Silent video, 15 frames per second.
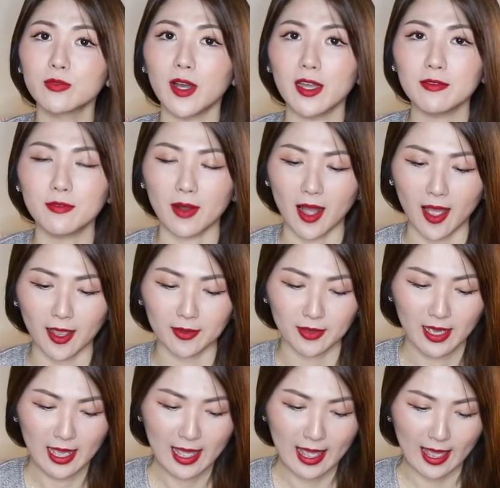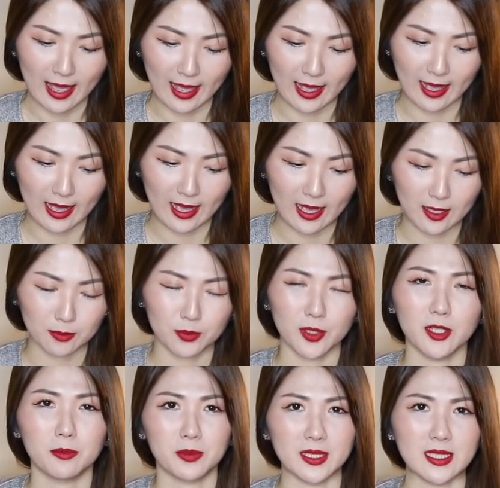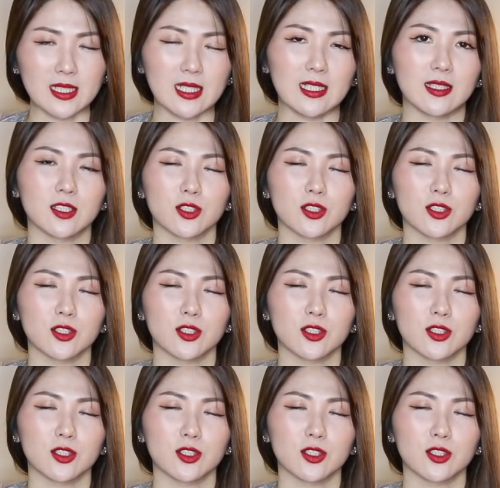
5'5", and pretty petite.